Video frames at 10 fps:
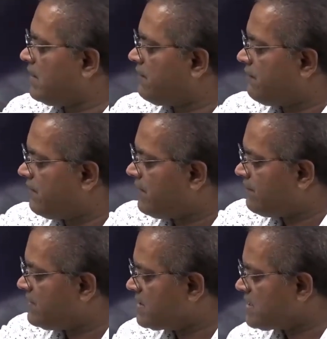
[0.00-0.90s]
If
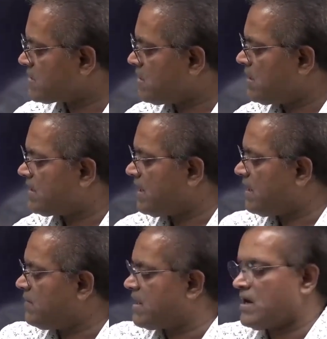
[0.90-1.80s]
this is not there,
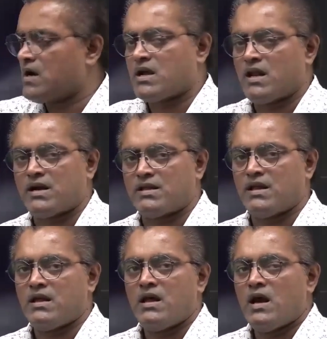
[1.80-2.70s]
we cannot collect
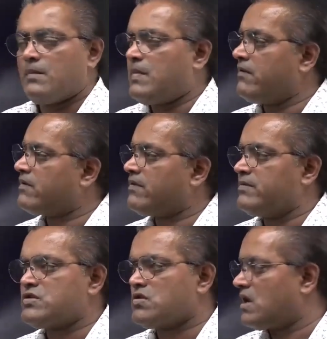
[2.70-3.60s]
the power from
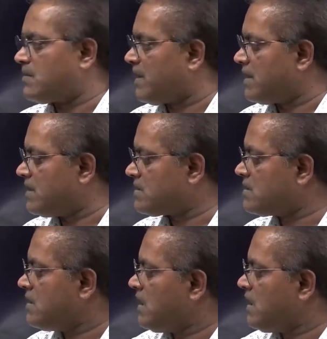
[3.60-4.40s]
the solar panels.